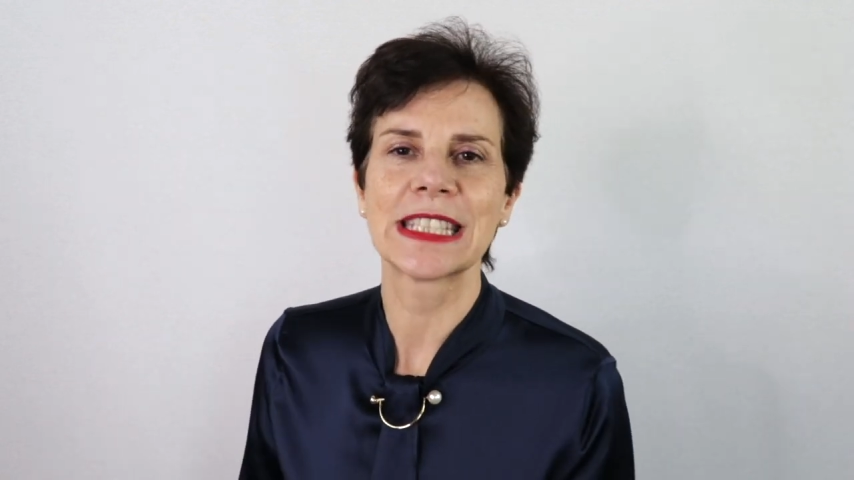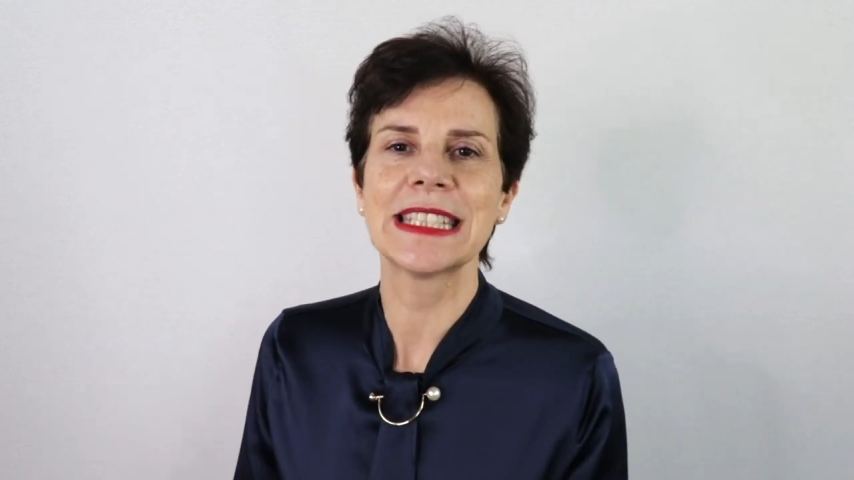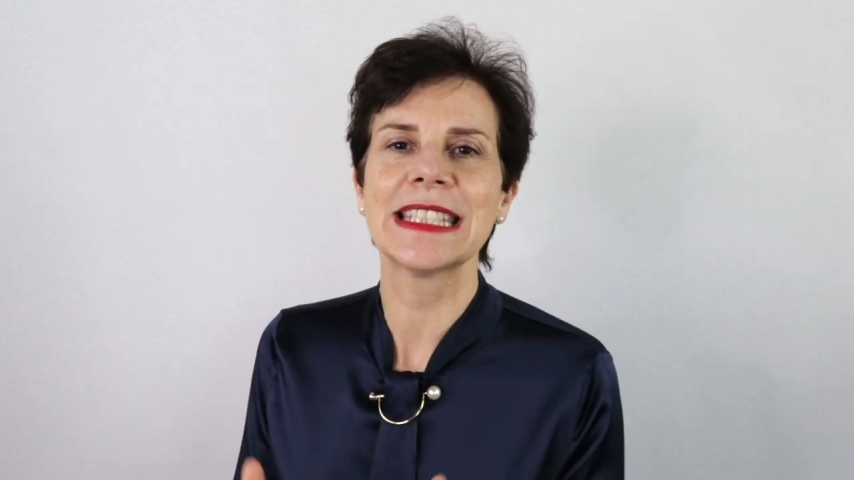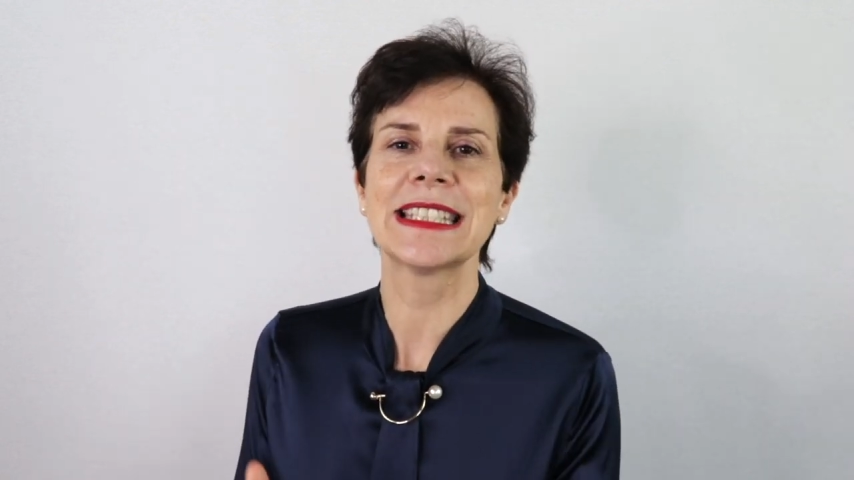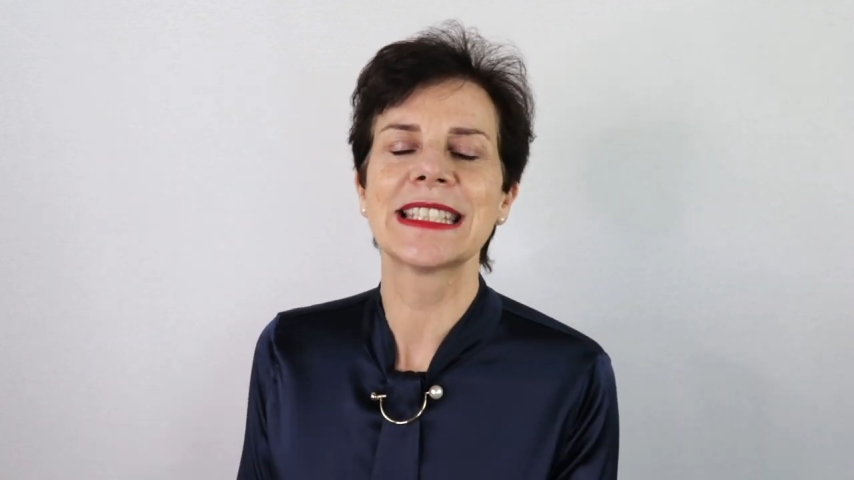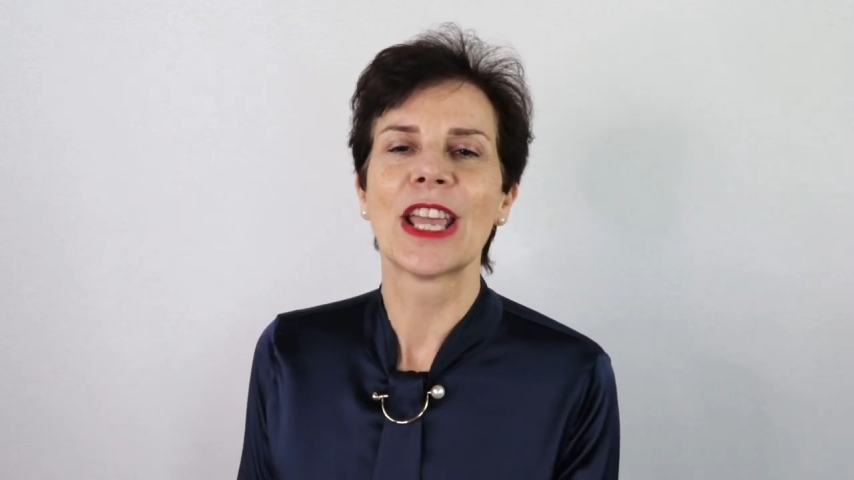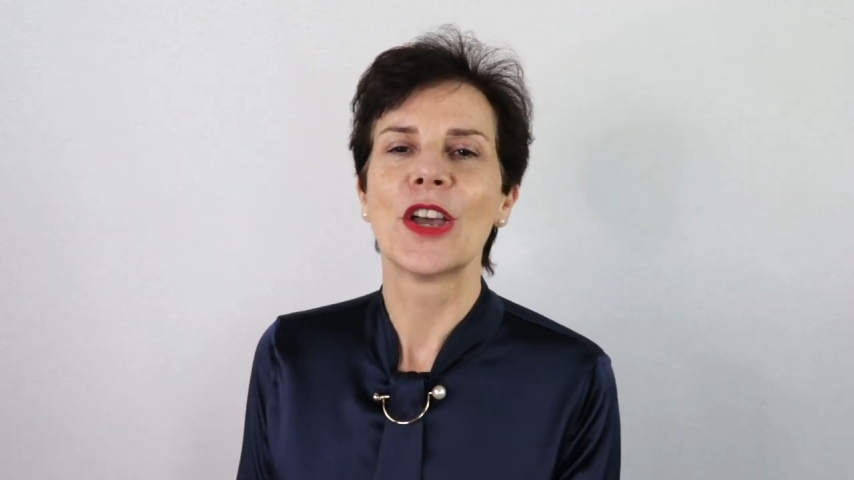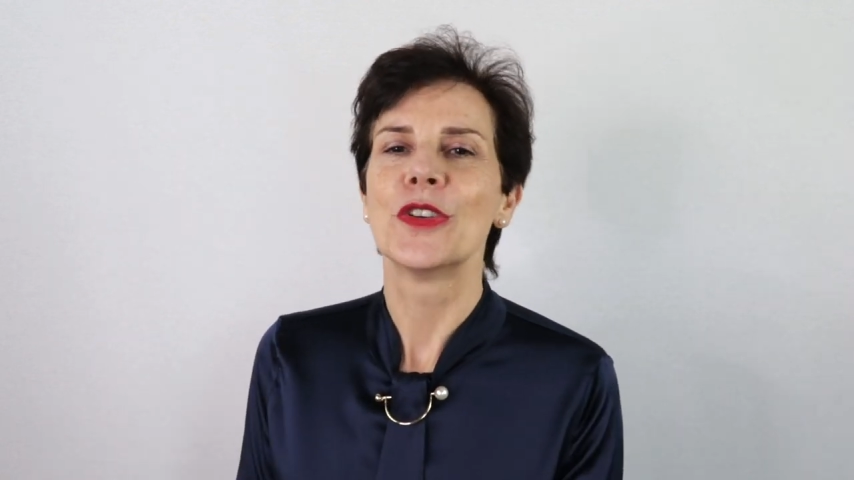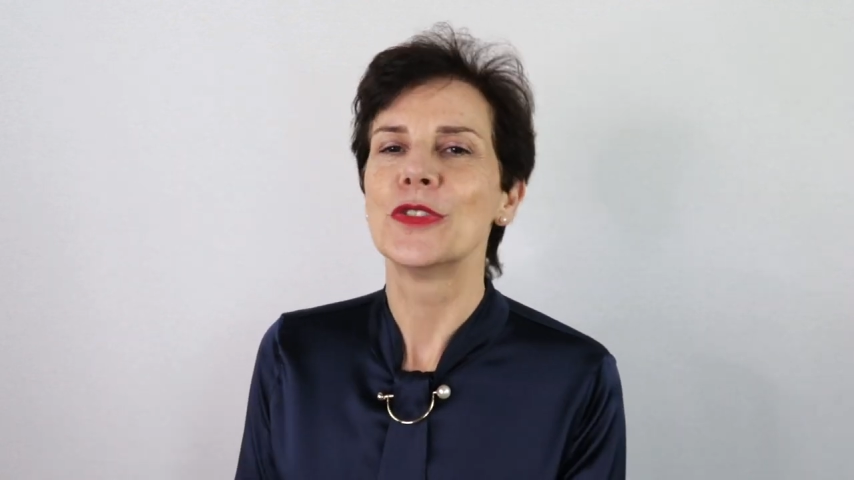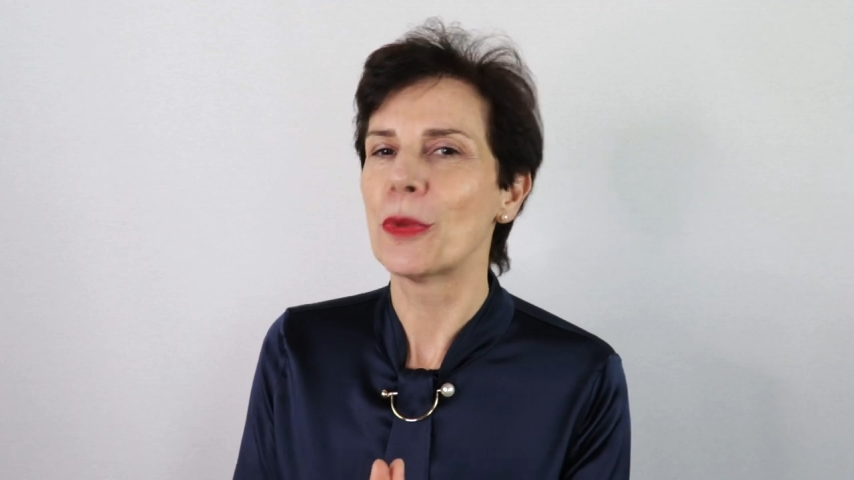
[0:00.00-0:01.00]
is
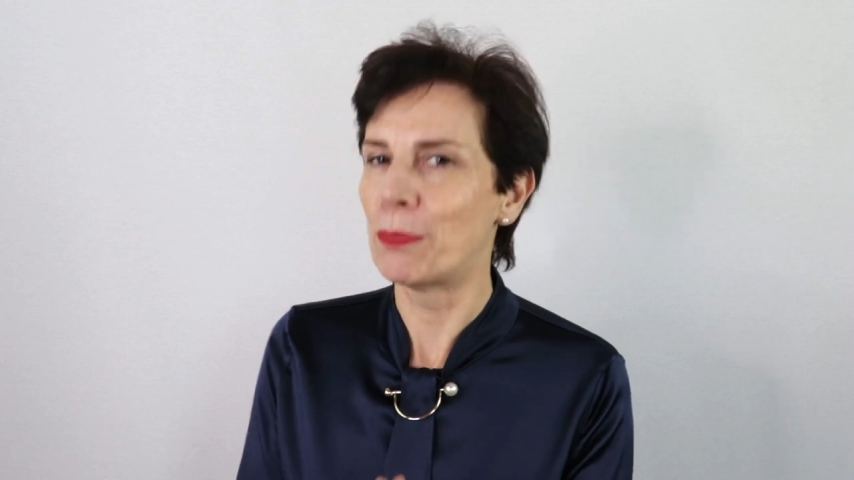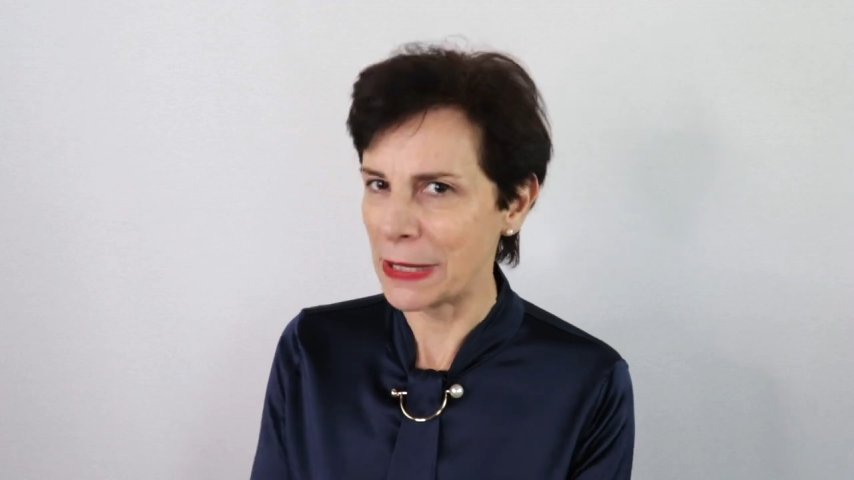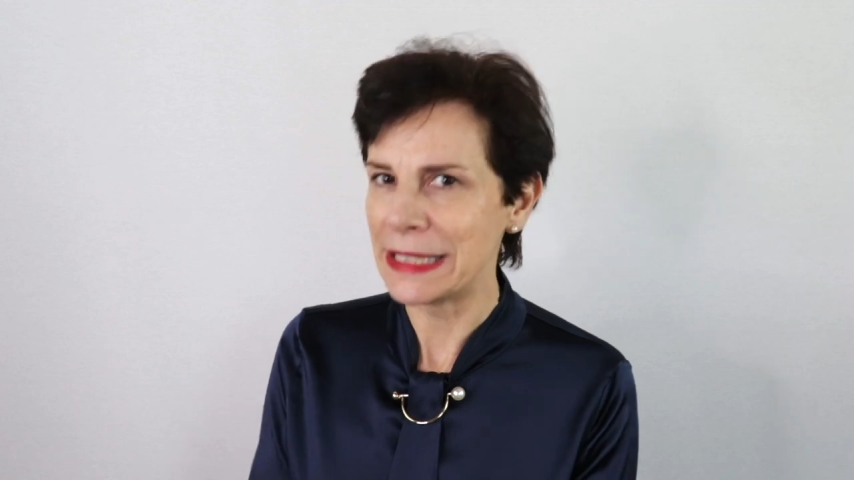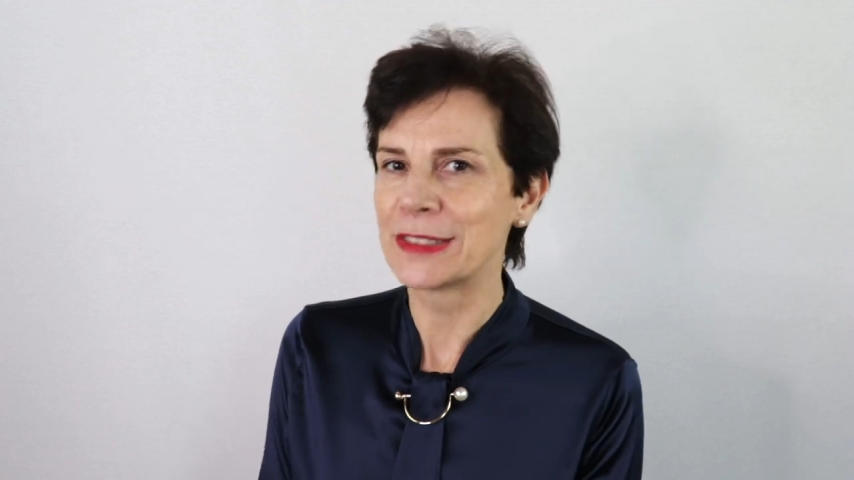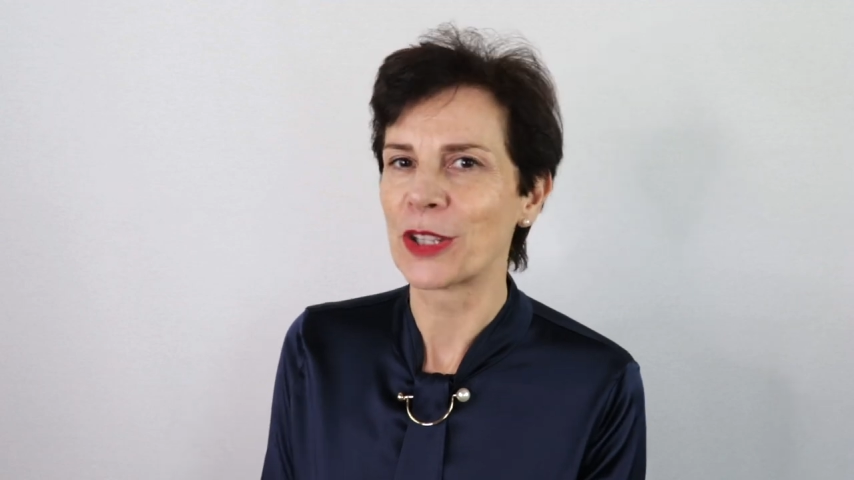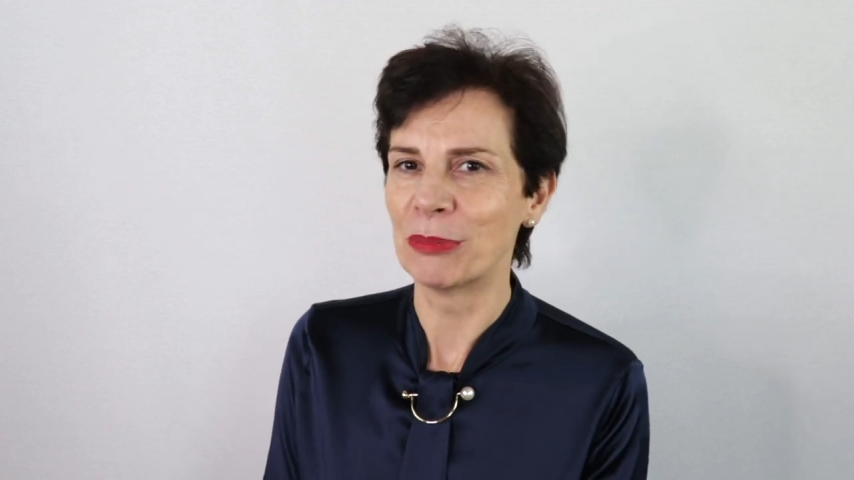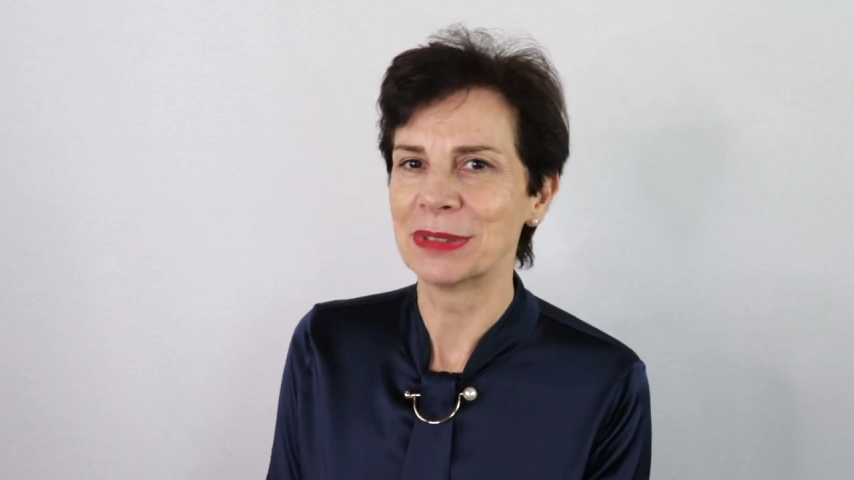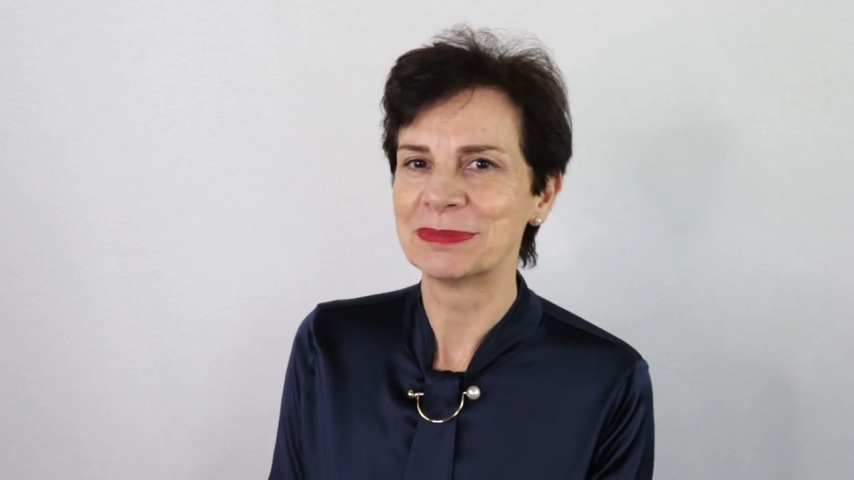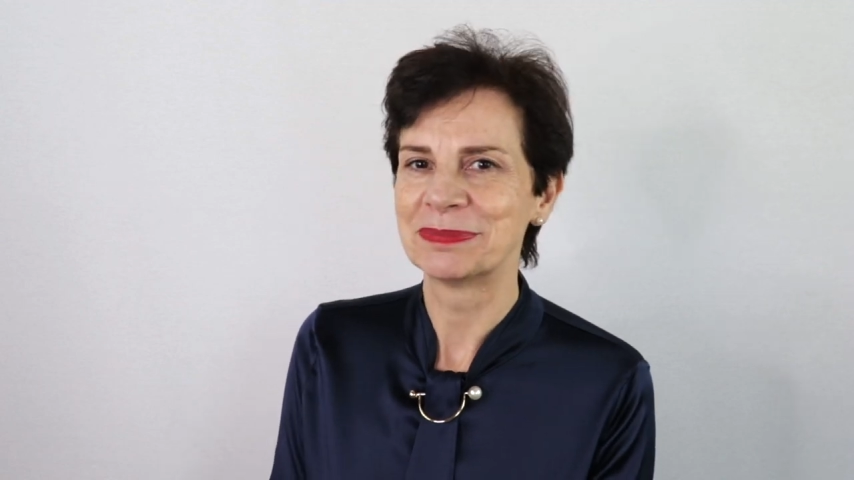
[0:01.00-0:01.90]
the pin top.